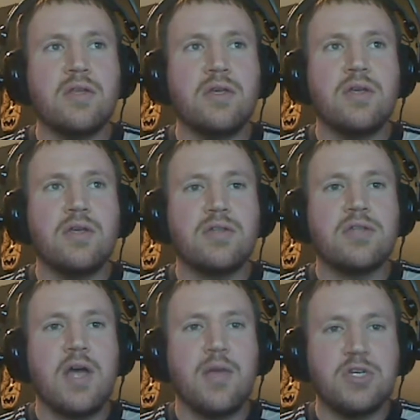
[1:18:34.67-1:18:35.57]
the
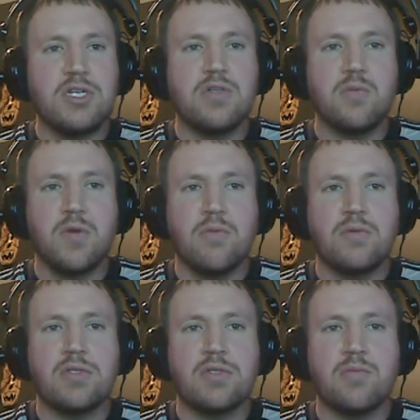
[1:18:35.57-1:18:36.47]
slot machine to where it
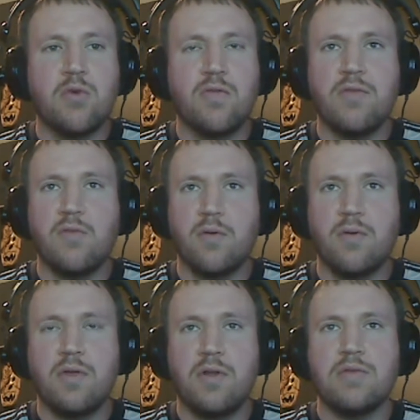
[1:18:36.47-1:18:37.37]
was more fun
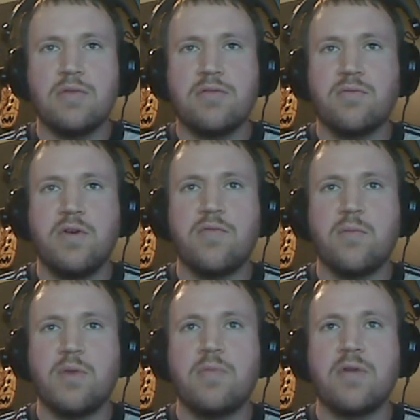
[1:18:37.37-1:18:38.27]
for it was fun
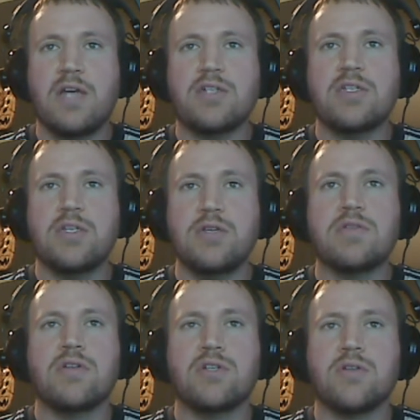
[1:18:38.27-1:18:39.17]
for people to actually
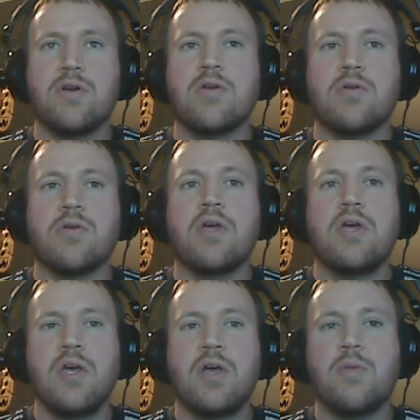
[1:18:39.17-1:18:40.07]
use in a stronghold,
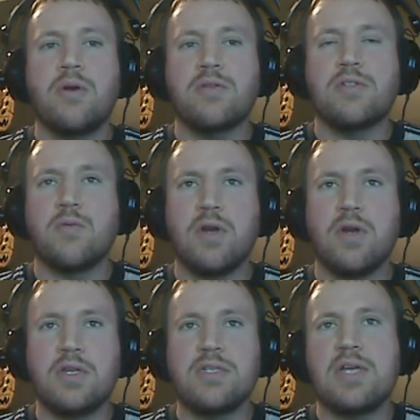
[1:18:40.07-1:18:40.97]
opposed to
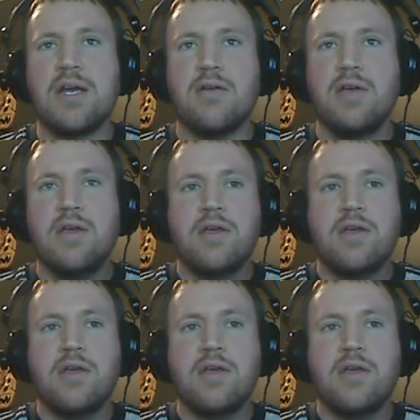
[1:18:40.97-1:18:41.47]
what it is now.